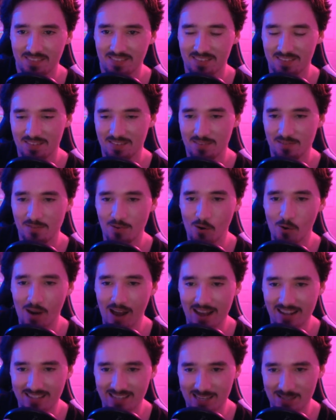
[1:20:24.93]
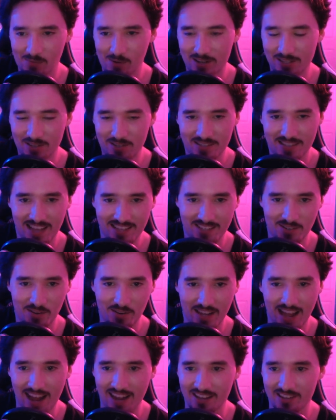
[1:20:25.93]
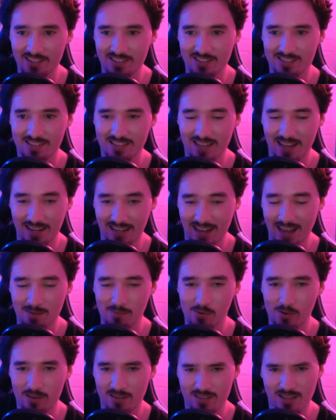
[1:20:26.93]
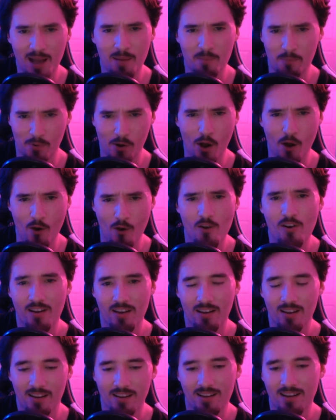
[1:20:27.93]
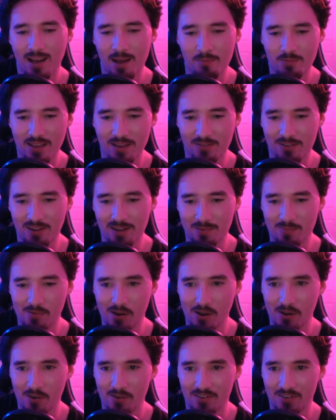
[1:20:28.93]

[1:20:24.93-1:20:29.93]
Four Eyed says, what is your stance on cat girls and cat boys? I'm pro. I'm definitely pro.